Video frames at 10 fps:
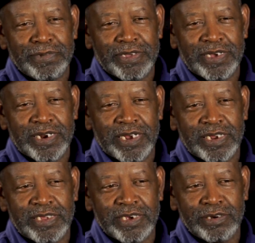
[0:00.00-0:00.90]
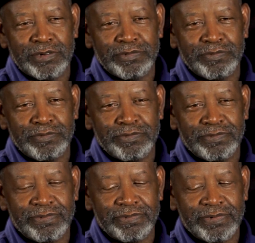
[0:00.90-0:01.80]
And Annie Jo,
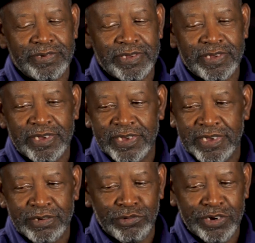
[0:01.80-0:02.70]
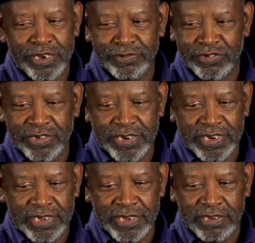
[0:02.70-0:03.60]
whatever she
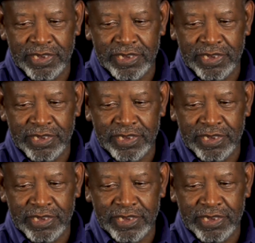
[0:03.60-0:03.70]
did,